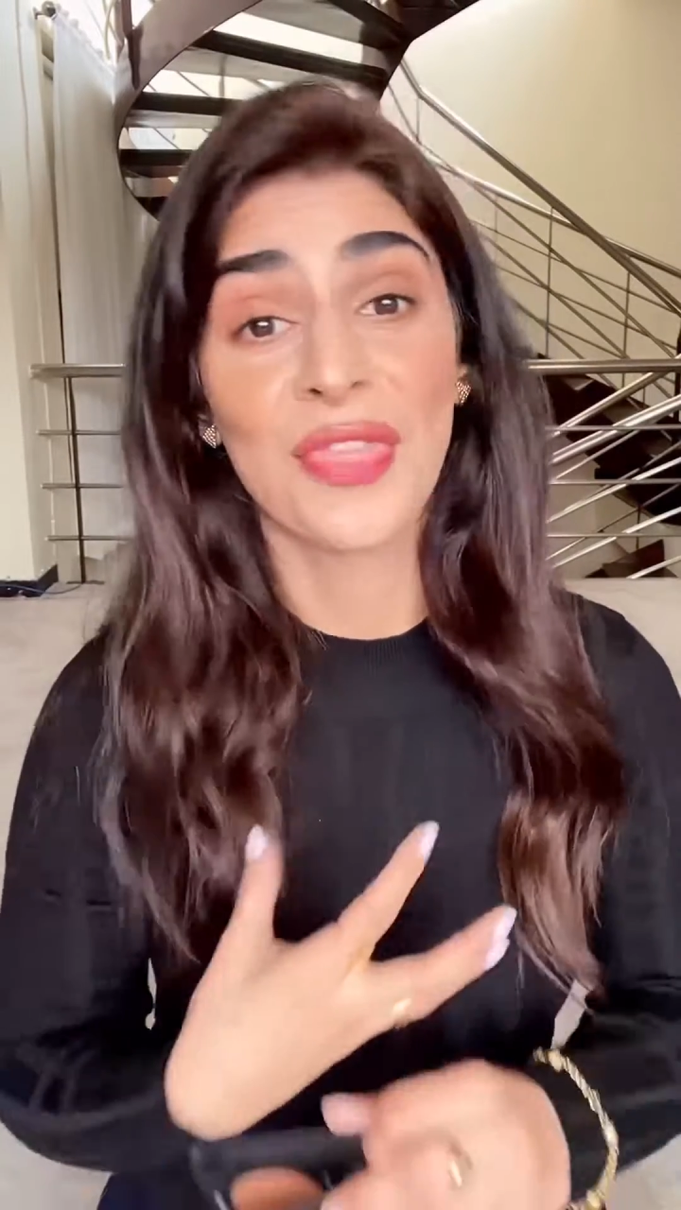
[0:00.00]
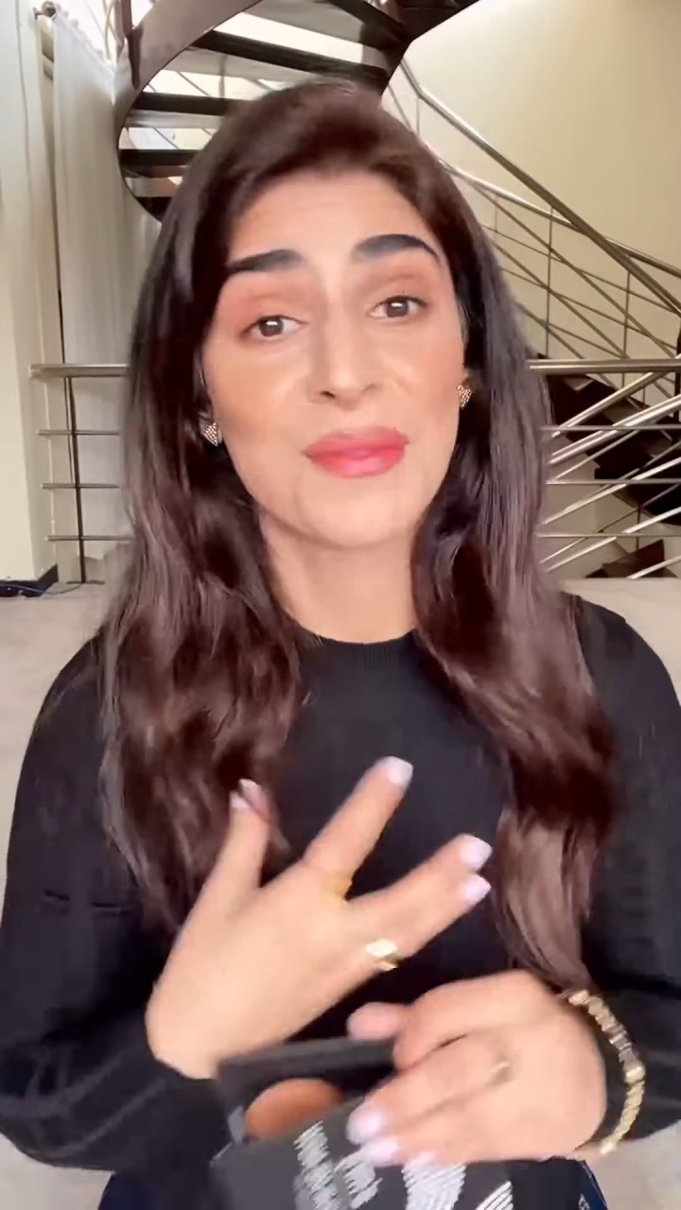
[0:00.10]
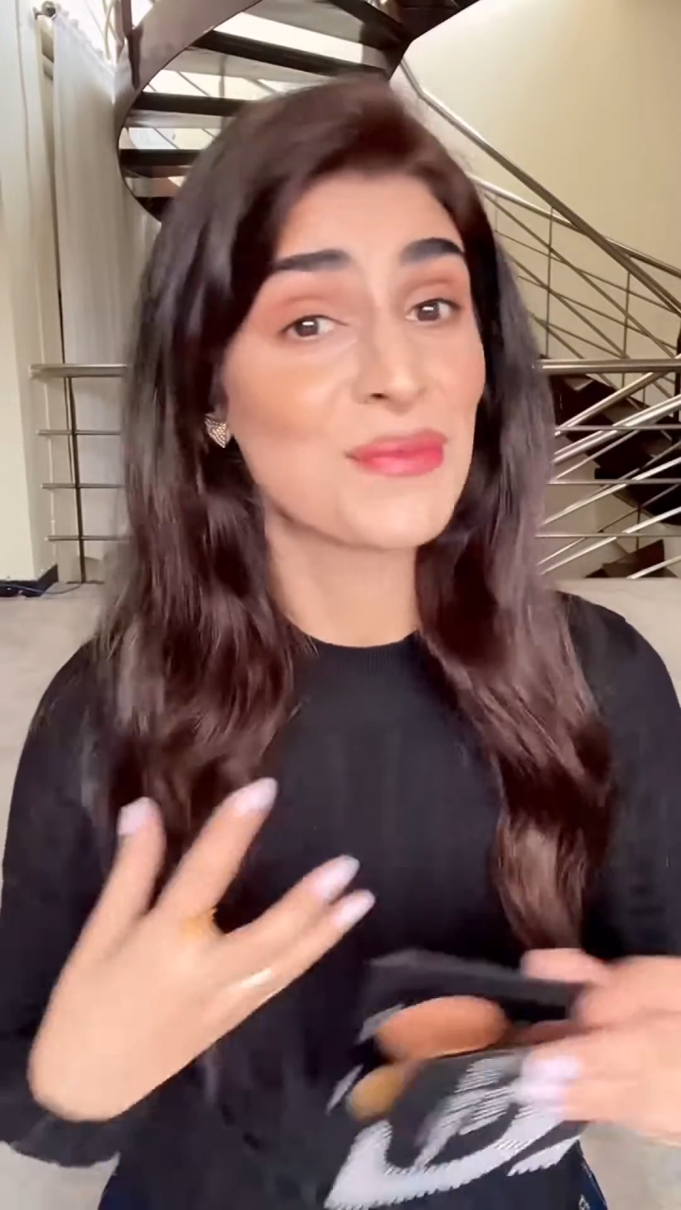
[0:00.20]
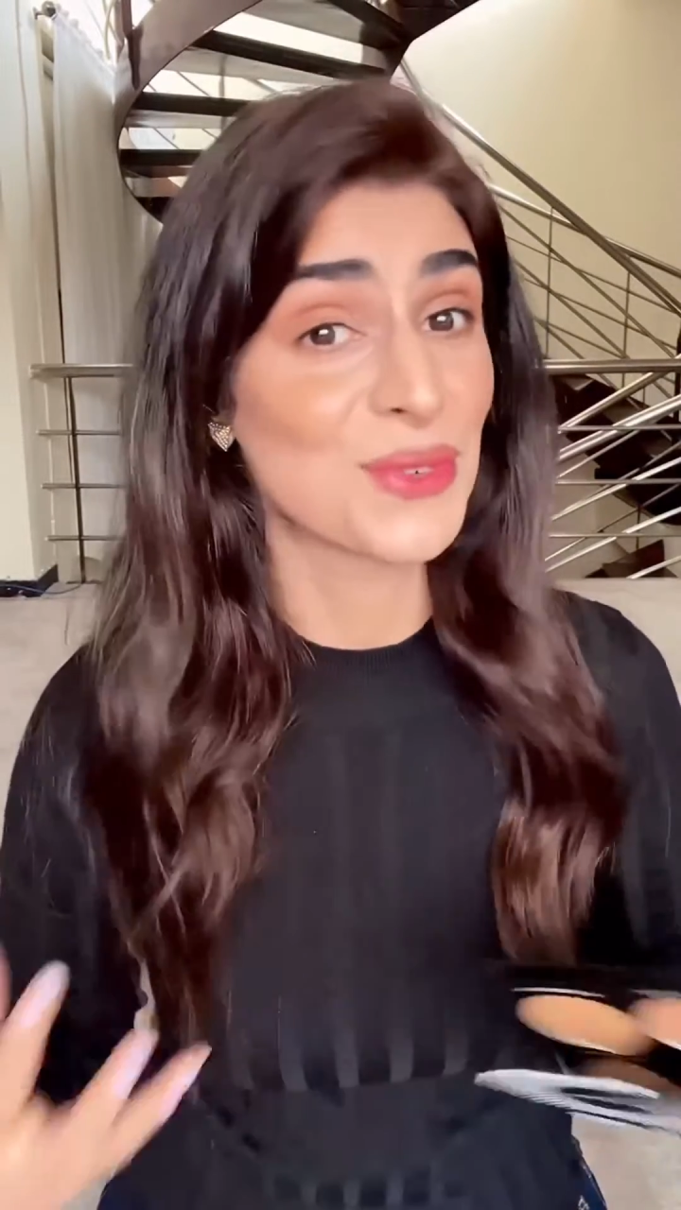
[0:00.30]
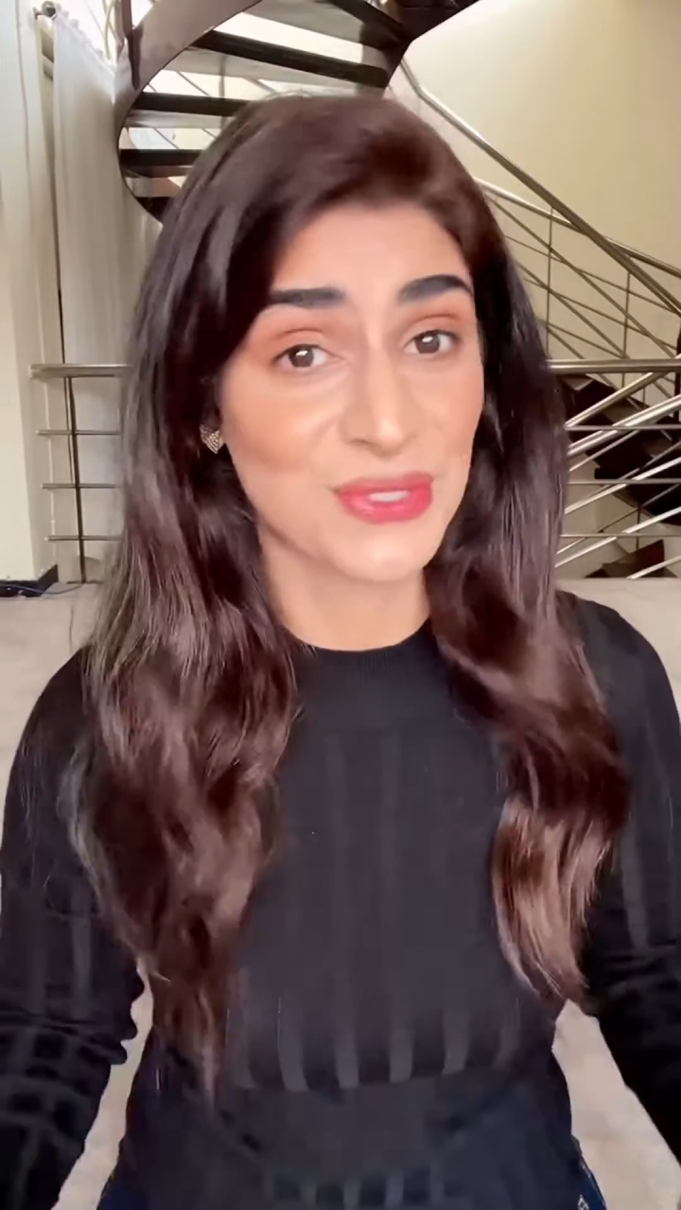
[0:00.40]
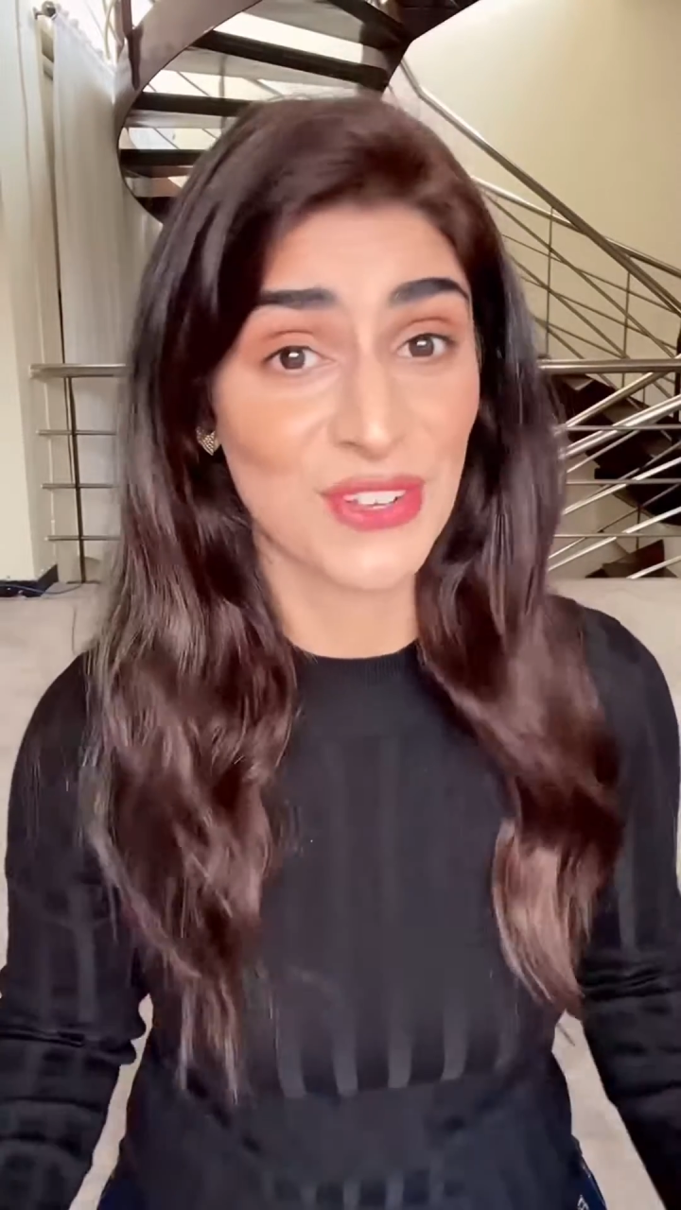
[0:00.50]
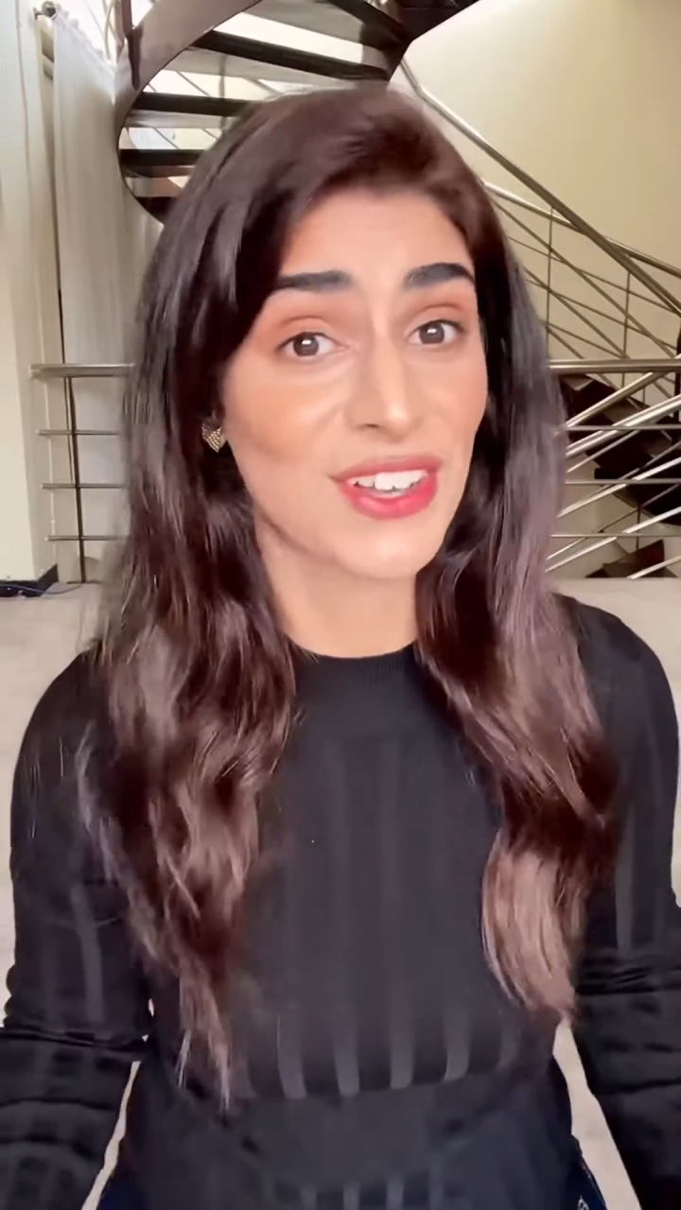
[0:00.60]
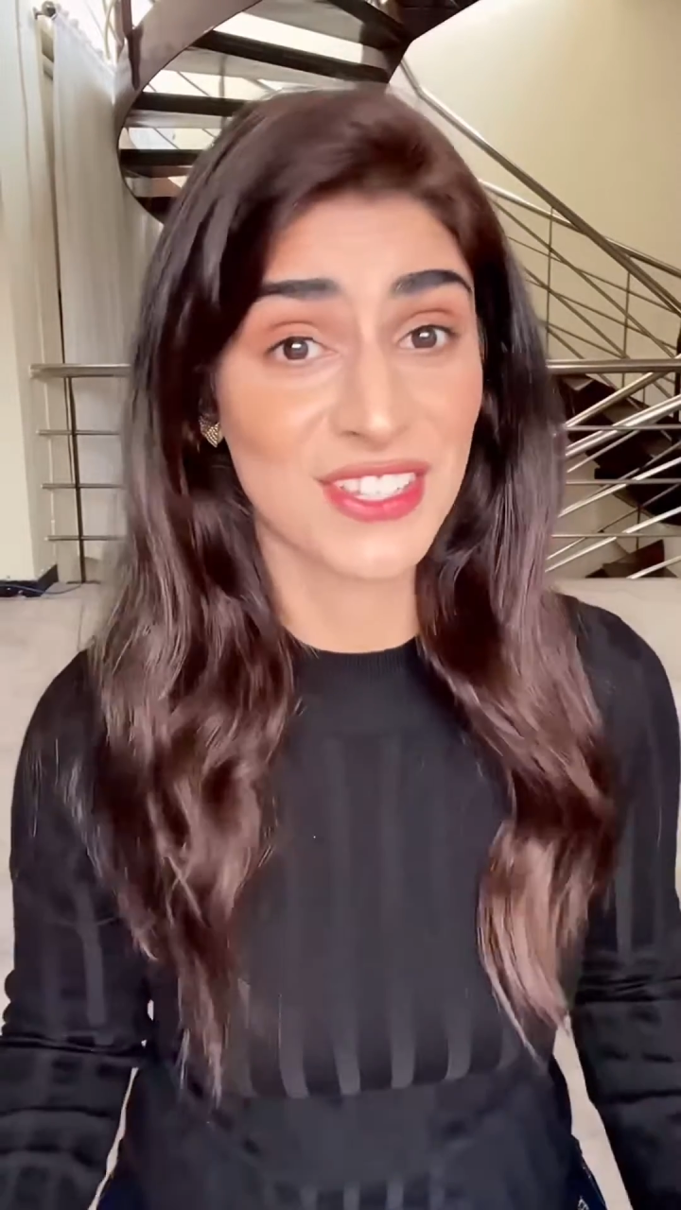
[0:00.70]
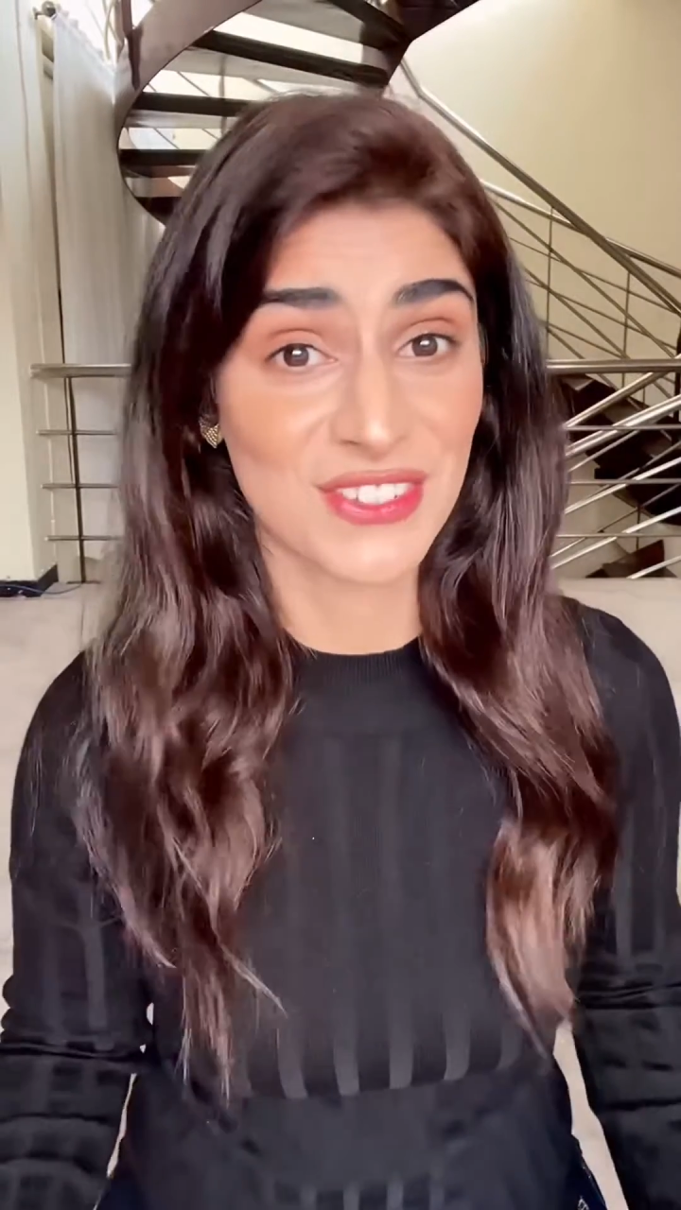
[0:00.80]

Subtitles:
the most flawless